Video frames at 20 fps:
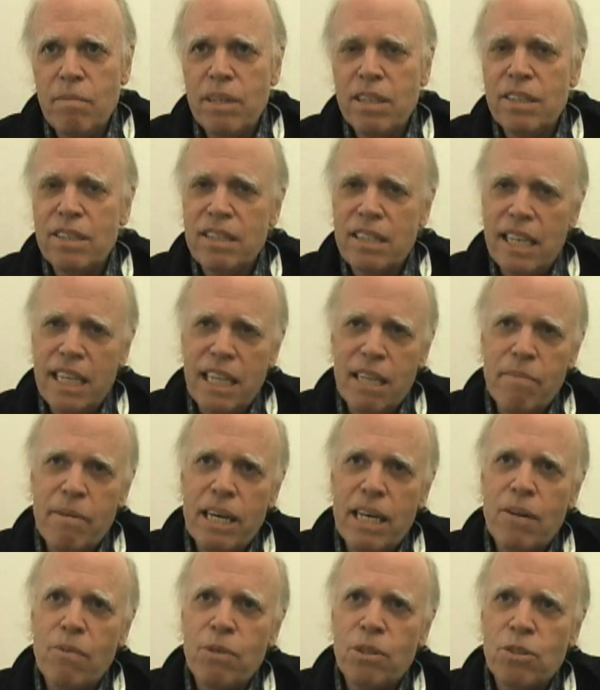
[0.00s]
Because think
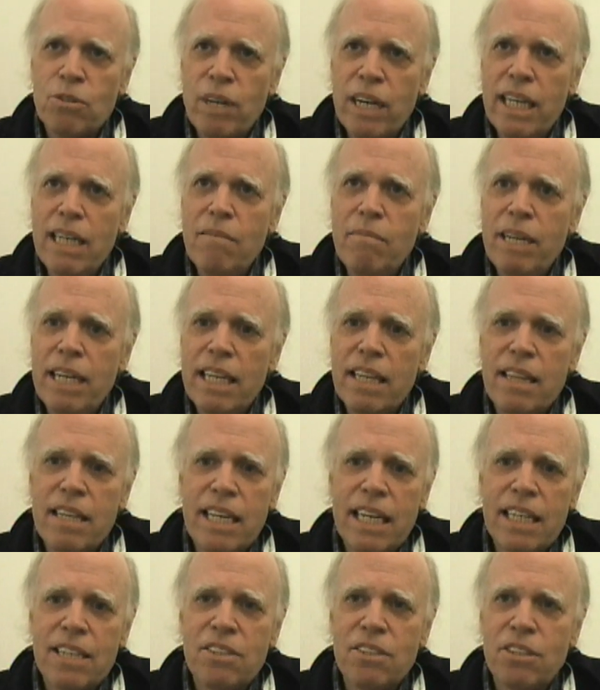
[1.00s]
about it, we're trying to make
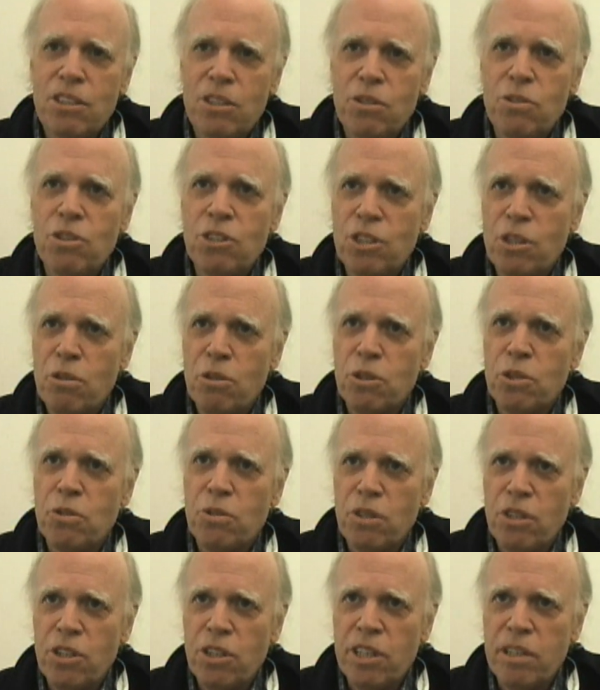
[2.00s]
things that do
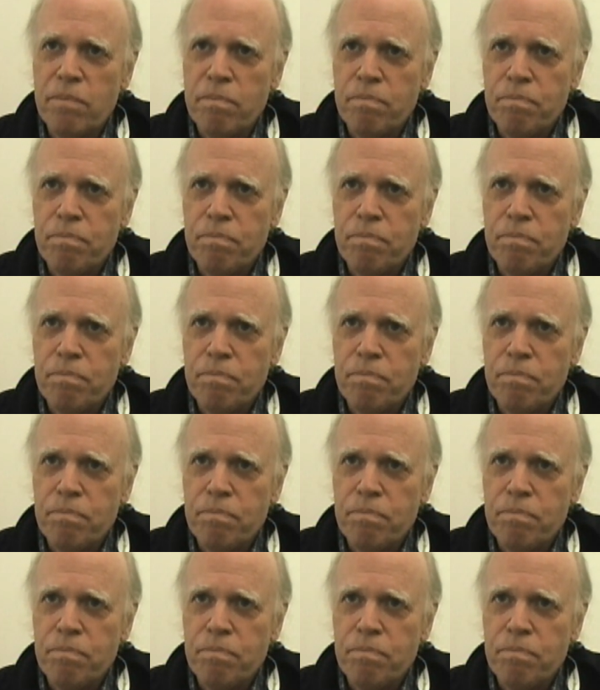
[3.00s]
social good.